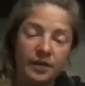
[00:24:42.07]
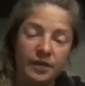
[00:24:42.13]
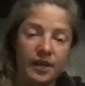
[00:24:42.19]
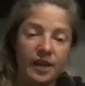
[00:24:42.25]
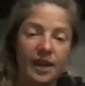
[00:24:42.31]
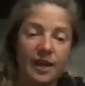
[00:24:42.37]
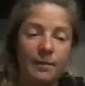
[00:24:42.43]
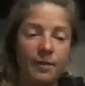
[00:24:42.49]

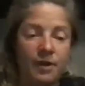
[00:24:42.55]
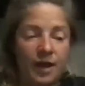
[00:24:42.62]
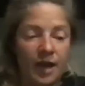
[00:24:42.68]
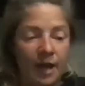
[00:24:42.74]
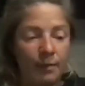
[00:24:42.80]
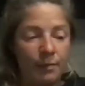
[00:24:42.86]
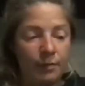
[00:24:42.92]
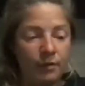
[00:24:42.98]
like I bought
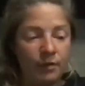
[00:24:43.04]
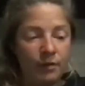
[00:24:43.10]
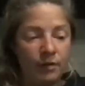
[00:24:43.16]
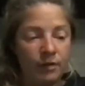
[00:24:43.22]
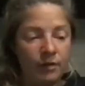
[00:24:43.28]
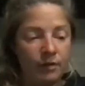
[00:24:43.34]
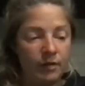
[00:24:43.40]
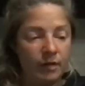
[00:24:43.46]

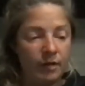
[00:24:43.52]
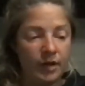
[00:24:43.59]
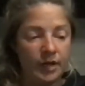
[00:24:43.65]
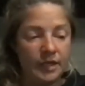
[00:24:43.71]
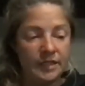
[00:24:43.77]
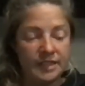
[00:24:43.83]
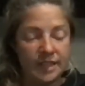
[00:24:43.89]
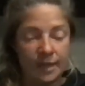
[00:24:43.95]
Apple on a
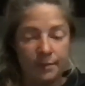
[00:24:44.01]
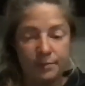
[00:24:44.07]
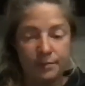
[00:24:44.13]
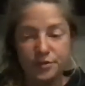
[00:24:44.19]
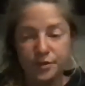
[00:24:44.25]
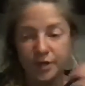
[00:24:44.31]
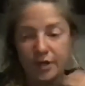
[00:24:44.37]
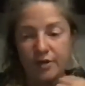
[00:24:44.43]
dip
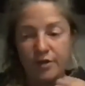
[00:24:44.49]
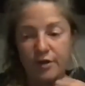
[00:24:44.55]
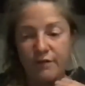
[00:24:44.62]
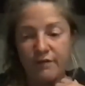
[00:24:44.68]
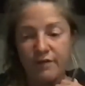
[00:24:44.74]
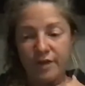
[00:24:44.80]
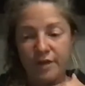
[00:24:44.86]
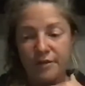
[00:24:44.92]
during
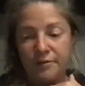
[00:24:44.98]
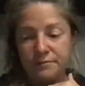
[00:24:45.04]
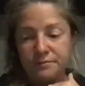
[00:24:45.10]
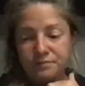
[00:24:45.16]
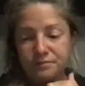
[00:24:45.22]
COVID,